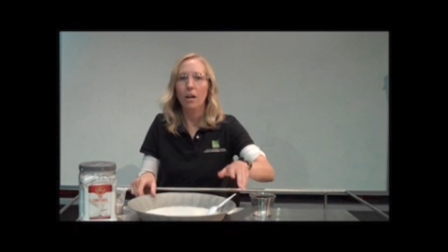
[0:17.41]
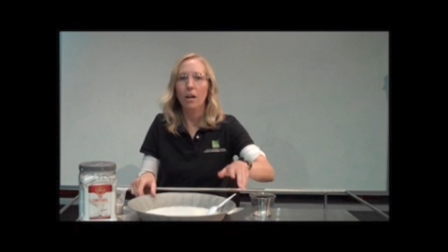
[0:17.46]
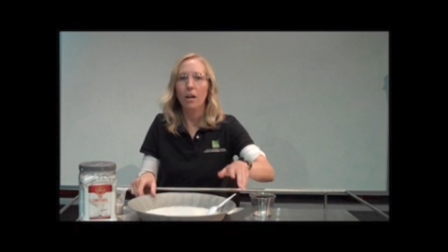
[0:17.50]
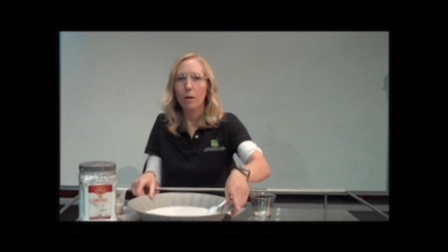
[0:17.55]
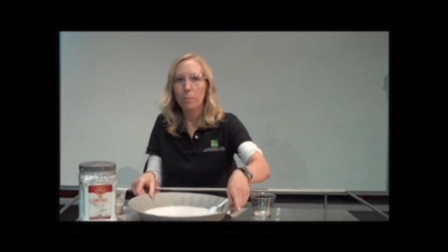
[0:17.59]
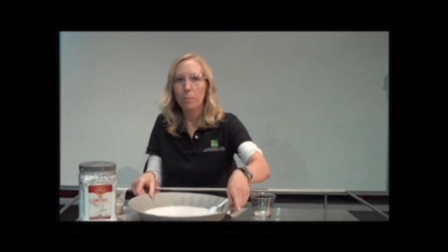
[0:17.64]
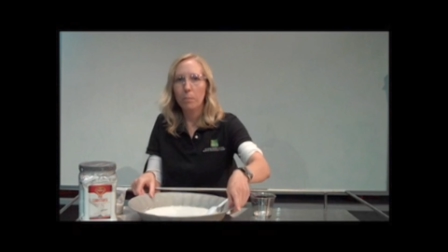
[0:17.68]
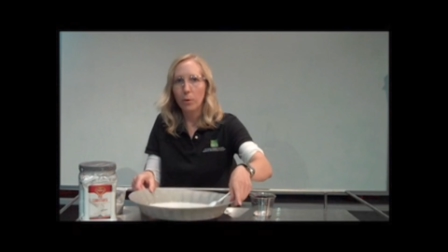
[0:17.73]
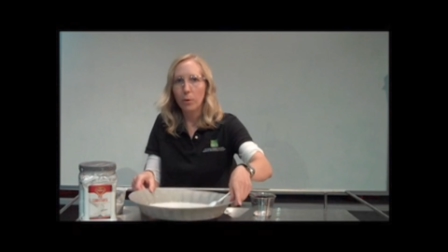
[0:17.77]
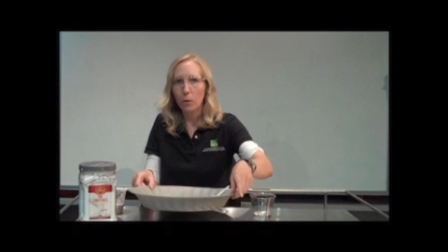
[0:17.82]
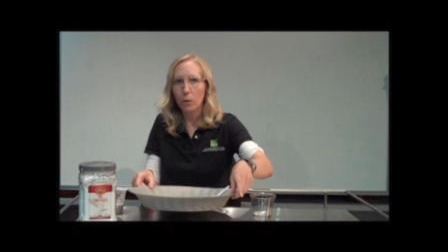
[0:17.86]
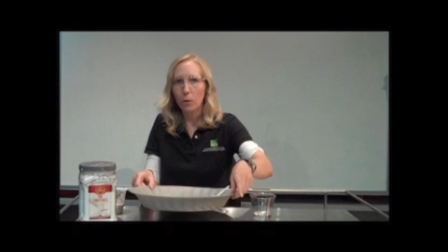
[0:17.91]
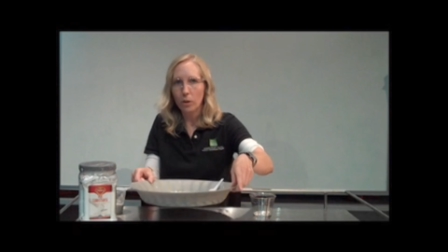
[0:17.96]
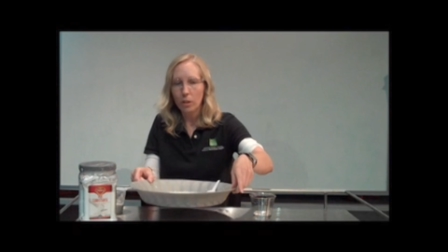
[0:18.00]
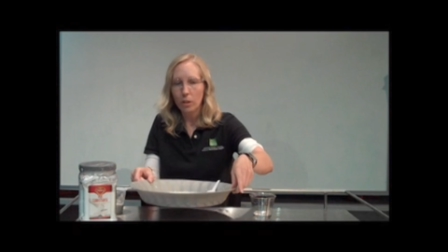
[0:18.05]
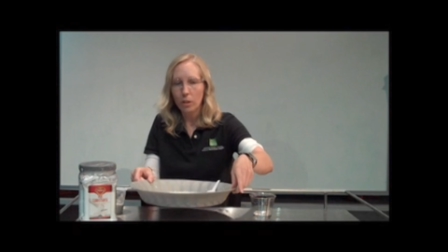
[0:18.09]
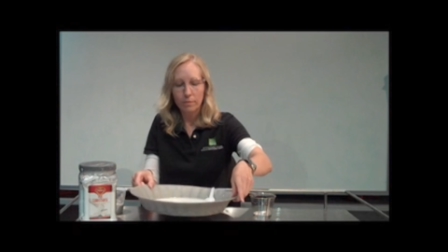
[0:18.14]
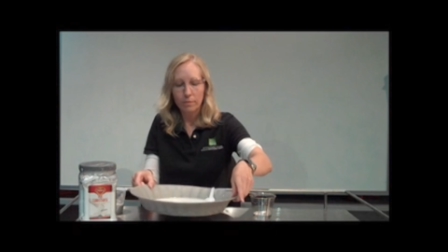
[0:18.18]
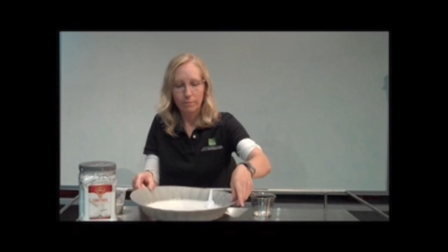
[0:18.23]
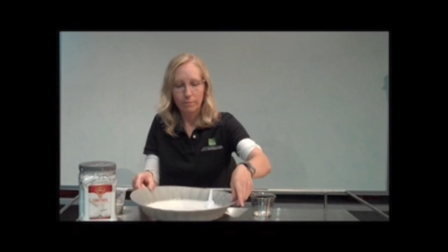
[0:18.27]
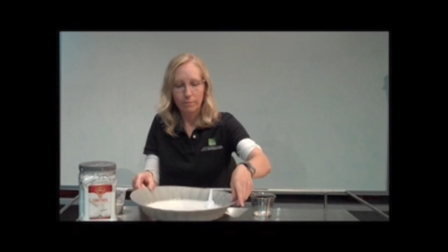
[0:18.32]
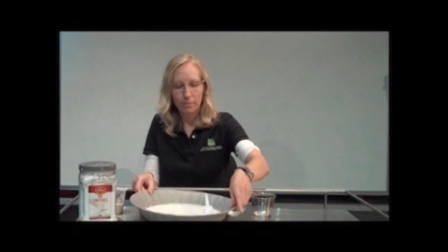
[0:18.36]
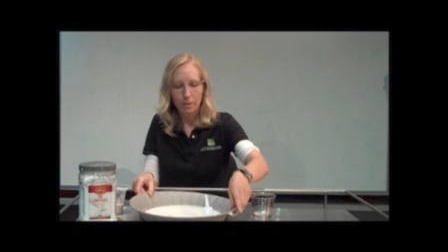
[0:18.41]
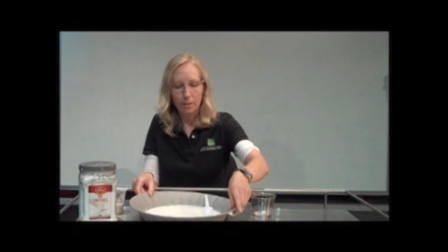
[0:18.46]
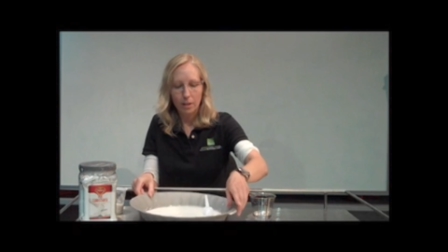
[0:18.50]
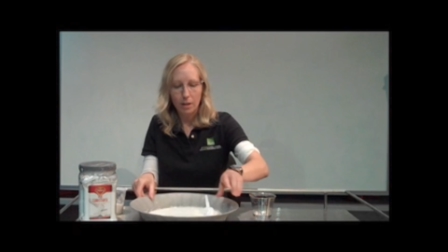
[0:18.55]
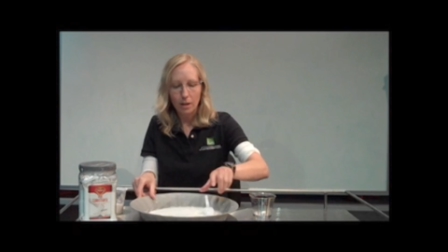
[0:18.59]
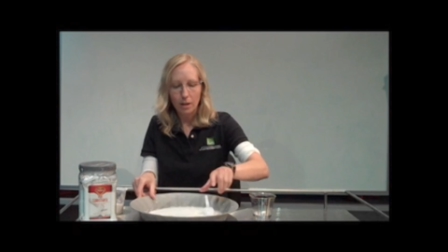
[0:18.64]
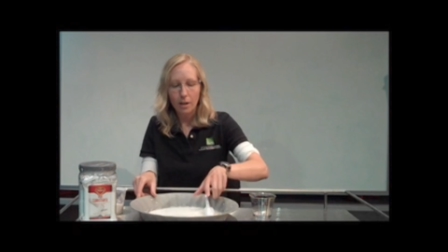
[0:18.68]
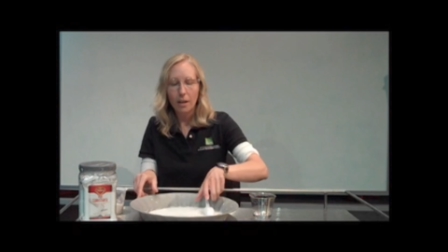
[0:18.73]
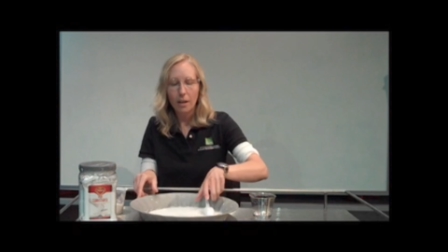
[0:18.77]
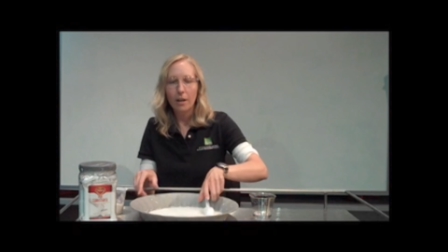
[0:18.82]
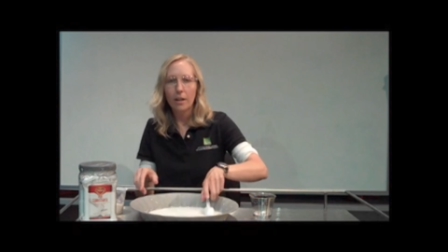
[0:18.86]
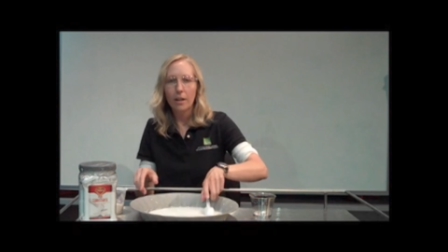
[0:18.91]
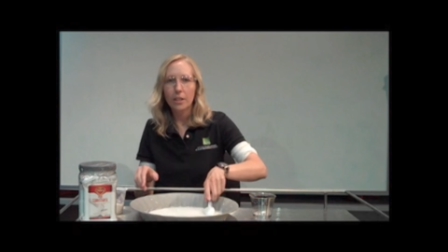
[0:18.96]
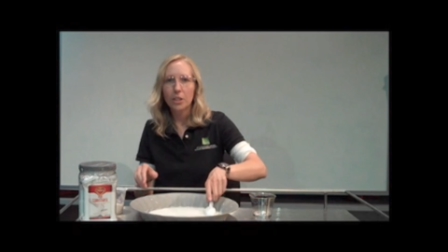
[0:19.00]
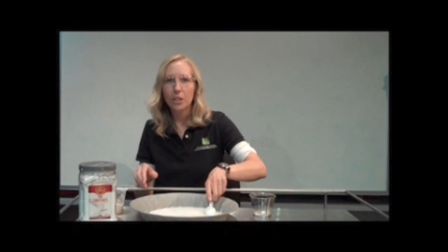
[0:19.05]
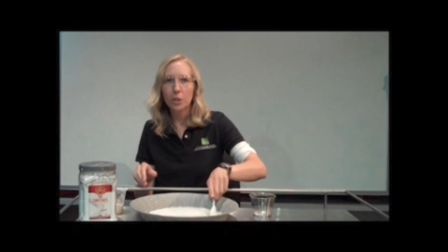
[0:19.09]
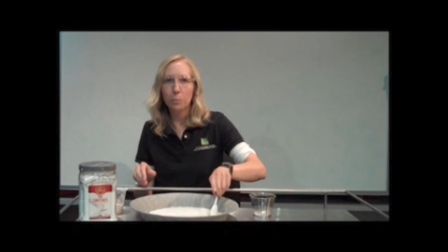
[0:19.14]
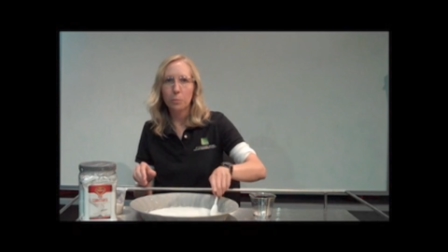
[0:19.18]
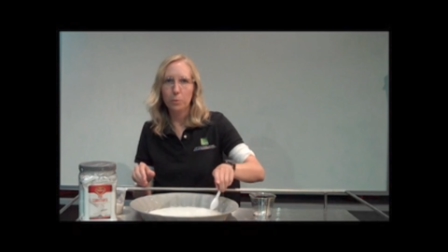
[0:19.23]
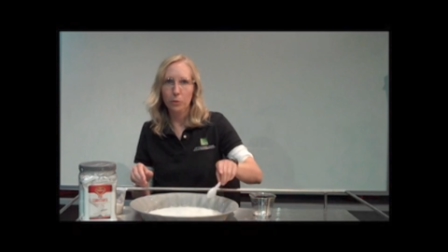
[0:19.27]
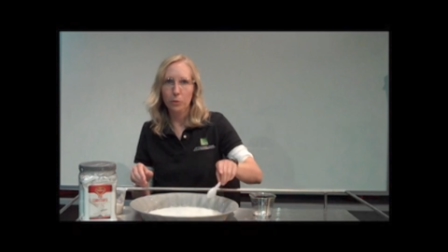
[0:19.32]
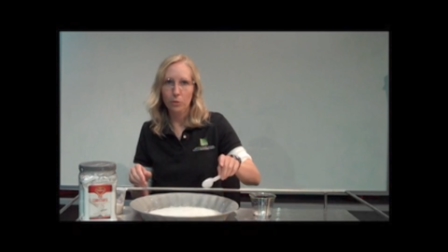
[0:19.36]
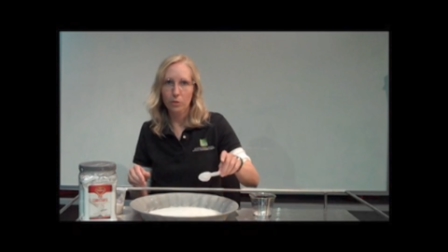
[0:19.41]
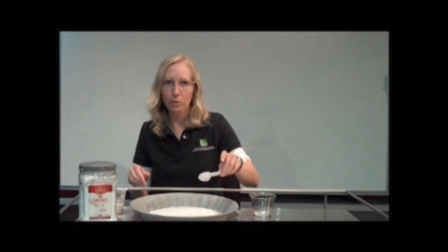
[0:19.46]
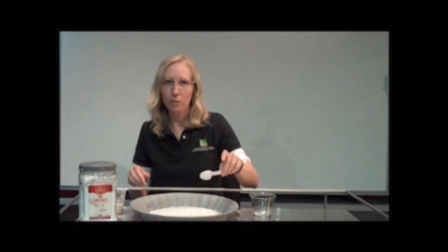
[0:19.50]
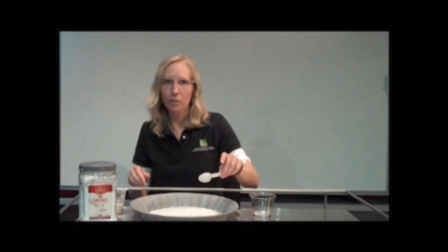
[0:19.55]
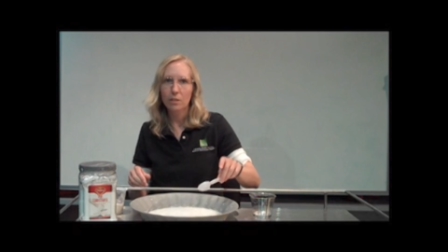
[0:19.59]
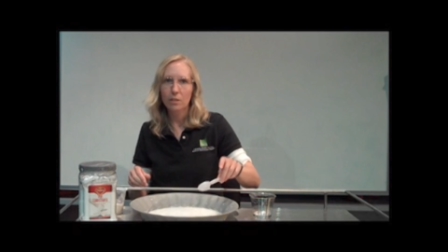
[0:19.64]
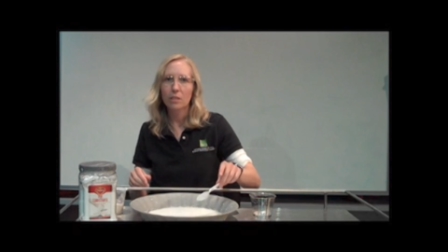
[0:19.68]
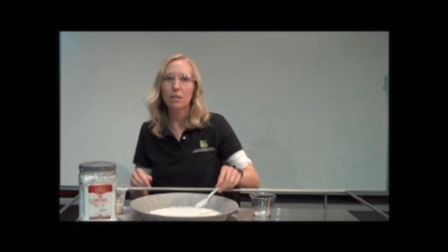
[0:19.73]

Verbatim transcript: a bowl, a spoon,